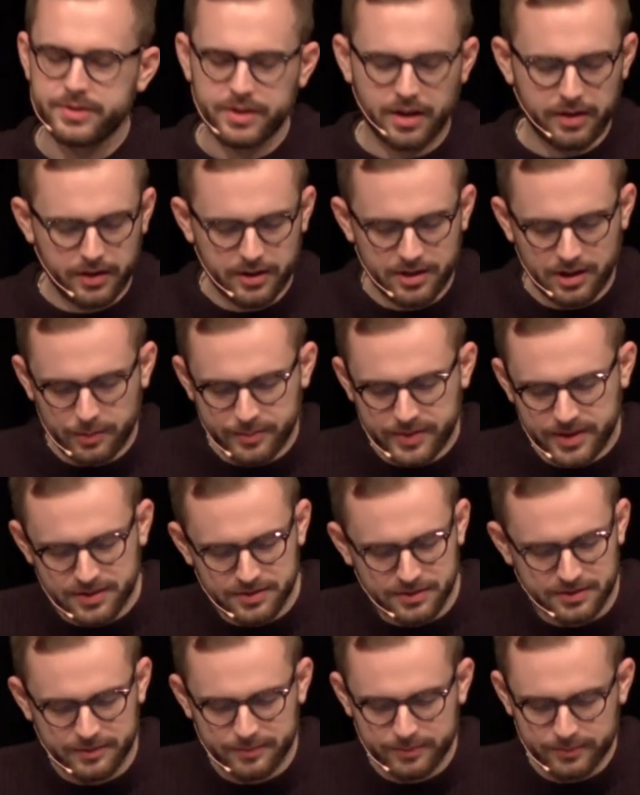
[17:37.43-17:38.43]
Dark
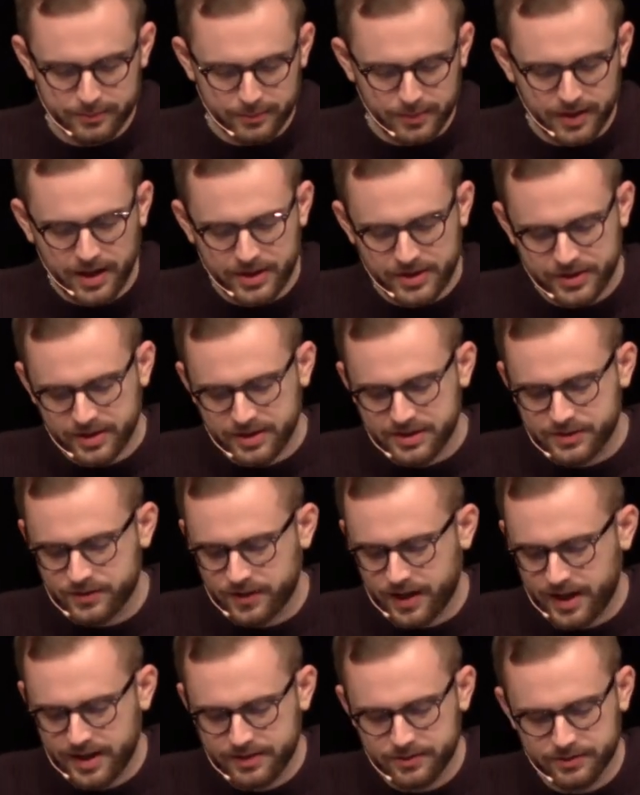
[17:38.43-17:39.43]
Comet or Black Shades
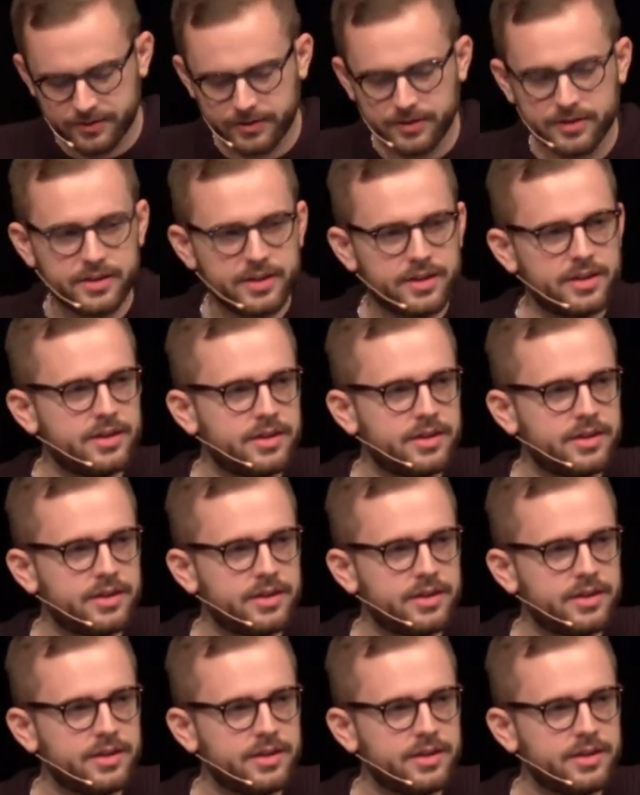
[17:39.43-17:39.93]
RAT or